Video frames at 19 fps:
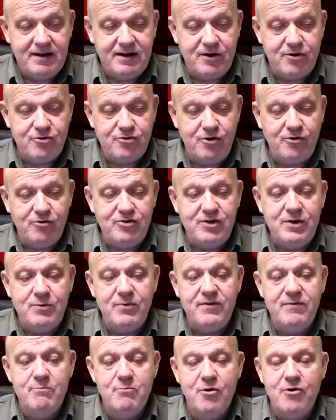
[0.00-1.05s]
Khashoggi
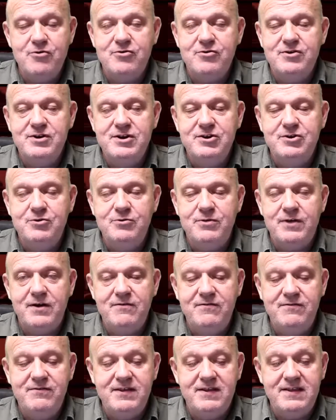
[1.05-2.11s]
was murdered in
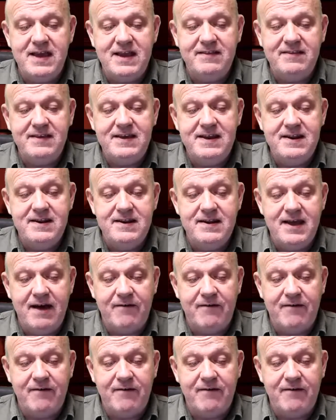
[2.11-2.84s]
2018